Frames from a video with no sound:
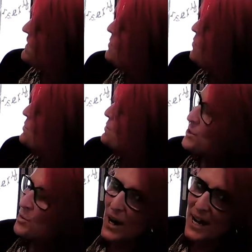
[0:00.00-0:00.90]
We will
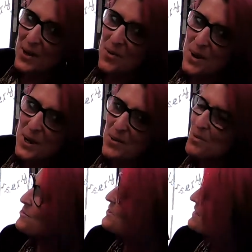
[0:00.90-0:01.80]
swing, we
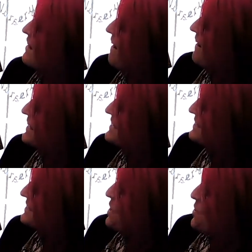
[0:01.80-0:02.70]
will slide.
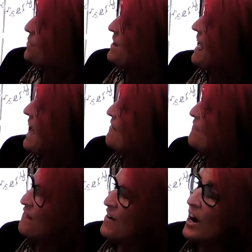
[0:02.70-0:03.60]
We'll
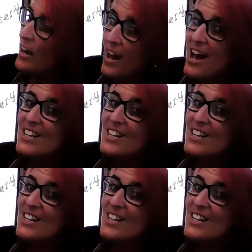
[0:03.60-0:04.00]
have fun